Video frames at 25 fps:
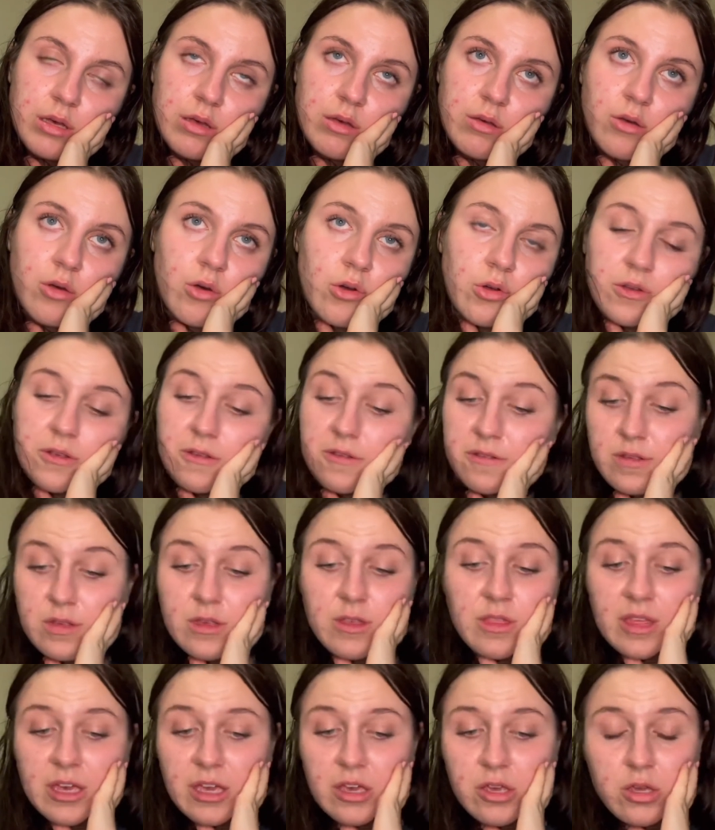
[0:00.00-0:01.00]
Honestly,
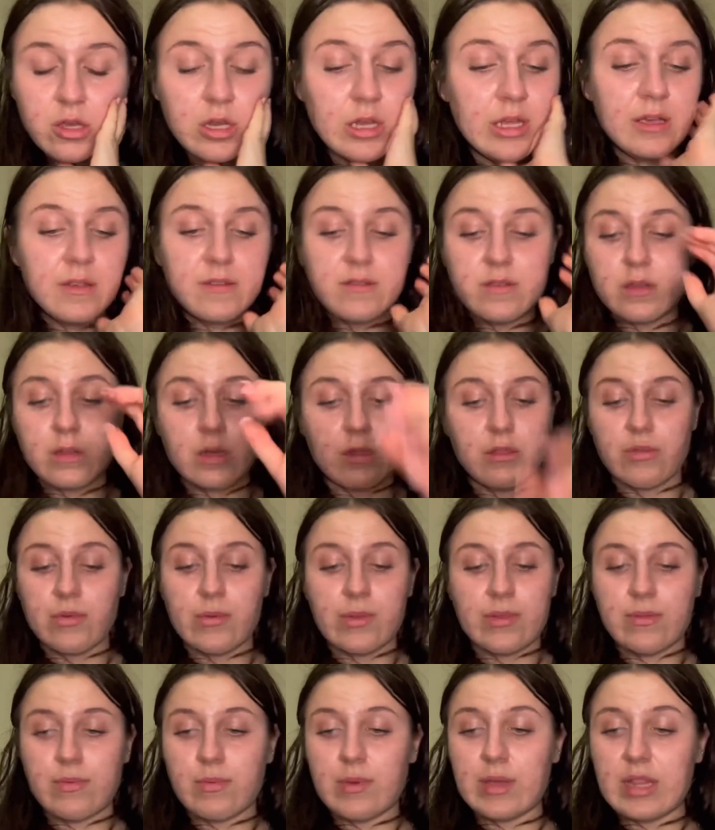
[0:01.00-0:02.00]
Thank You Next and
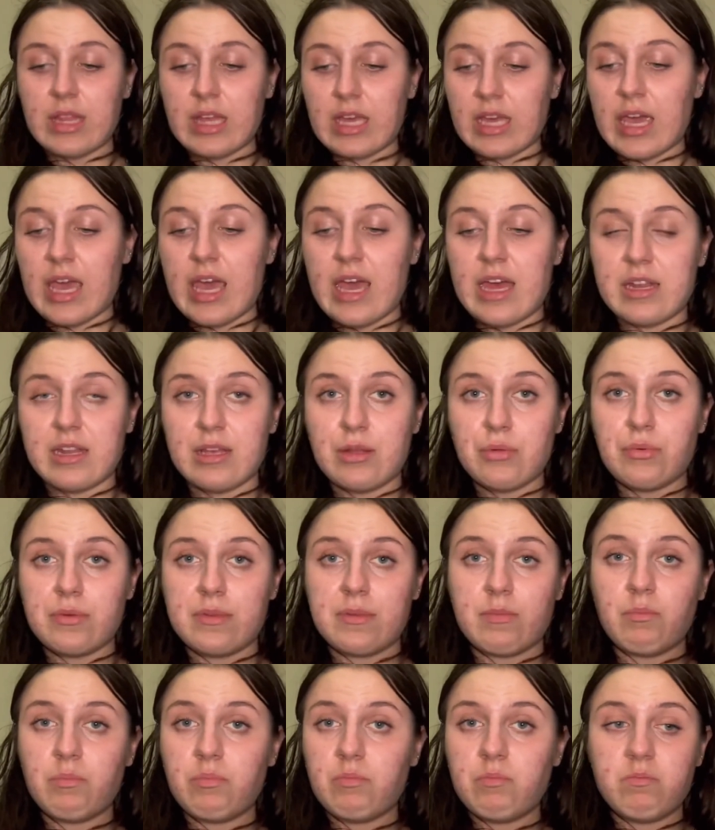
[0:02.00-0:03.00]
Sweet Like Candy just
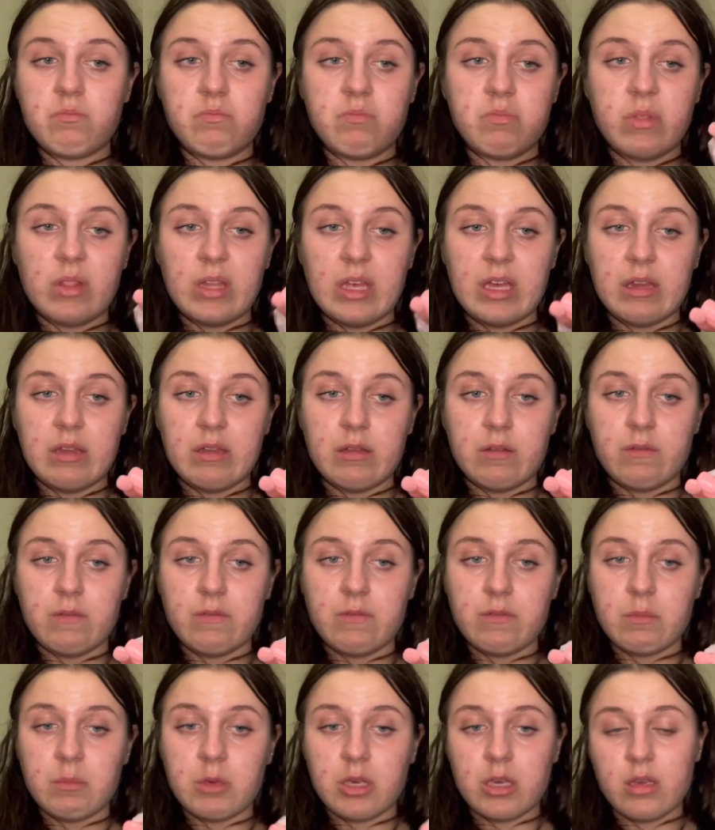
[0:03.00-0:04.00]
blend in for
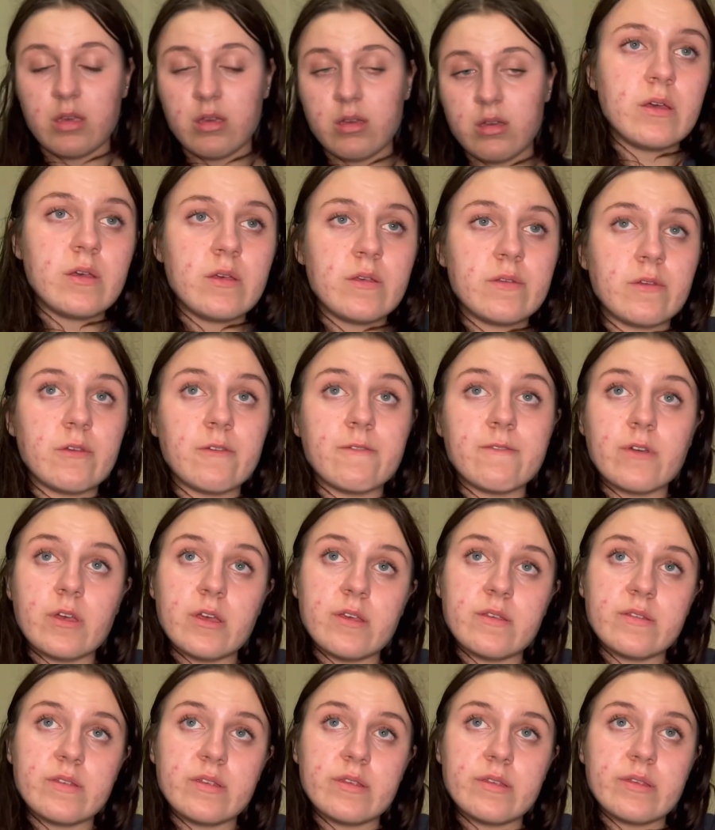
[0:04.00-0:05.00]
me. So
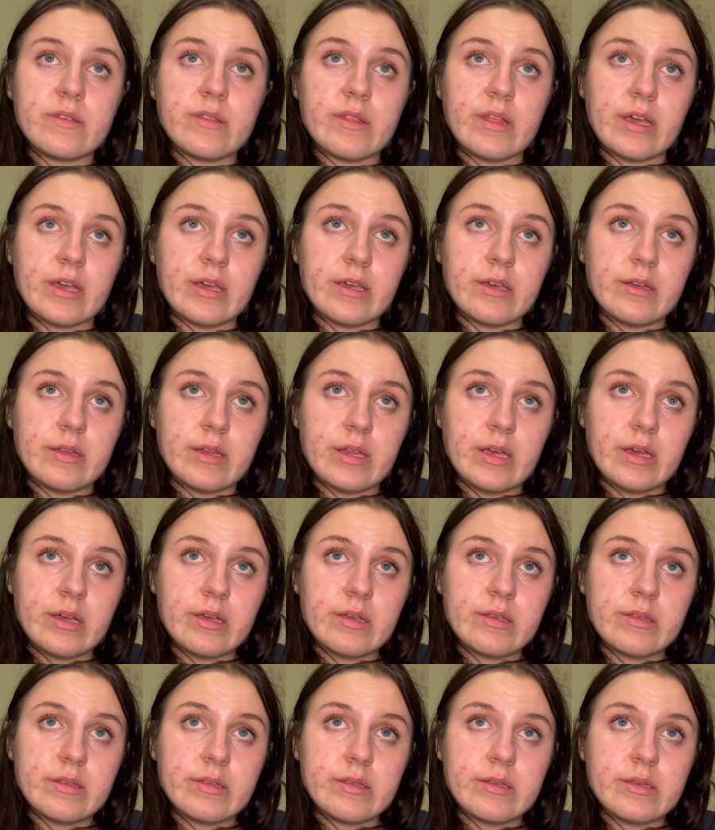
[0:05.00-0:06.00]
first is Thank You
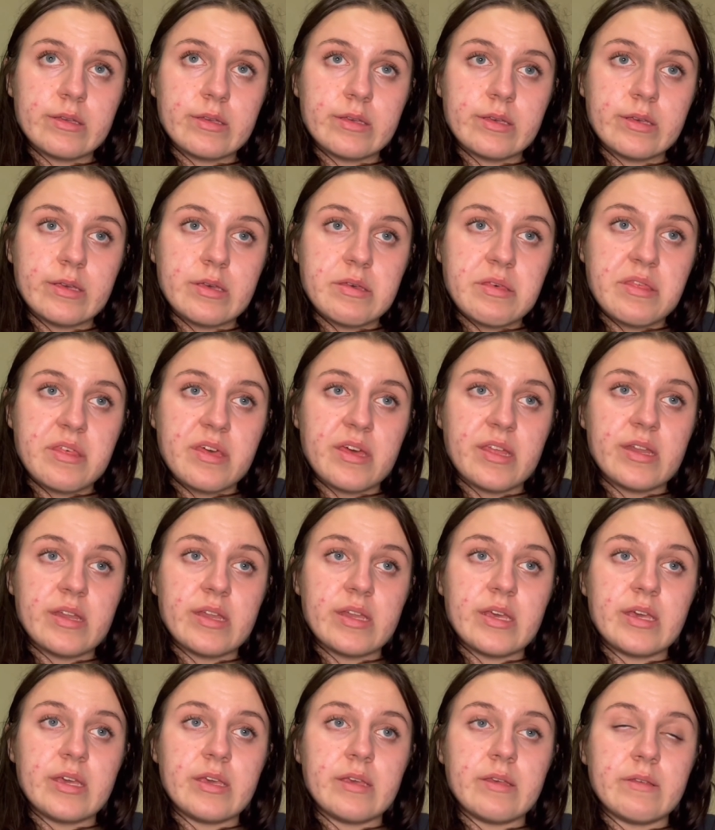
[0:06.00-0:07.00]
Next, then
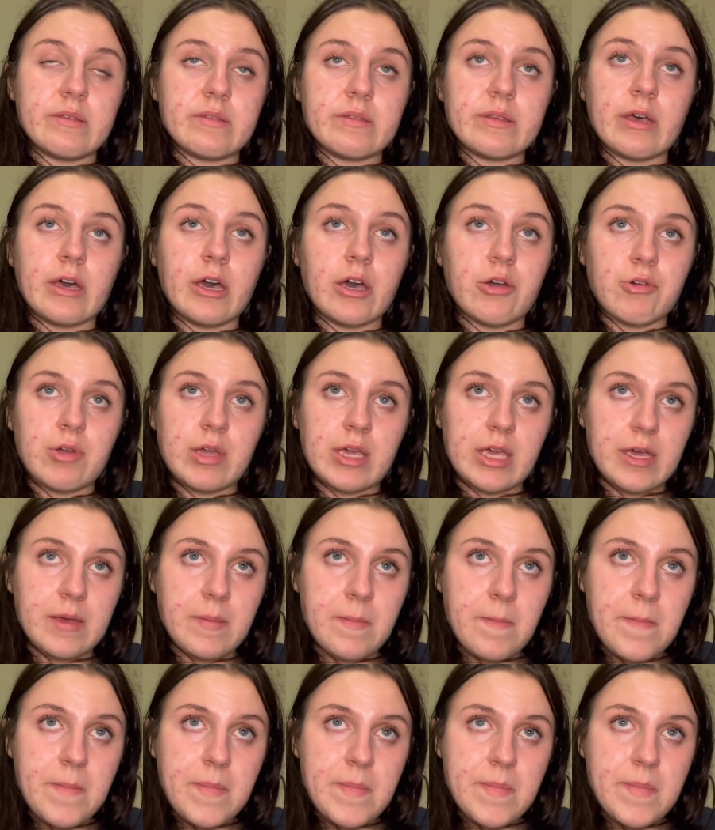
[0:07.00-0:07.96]
is R.E.M,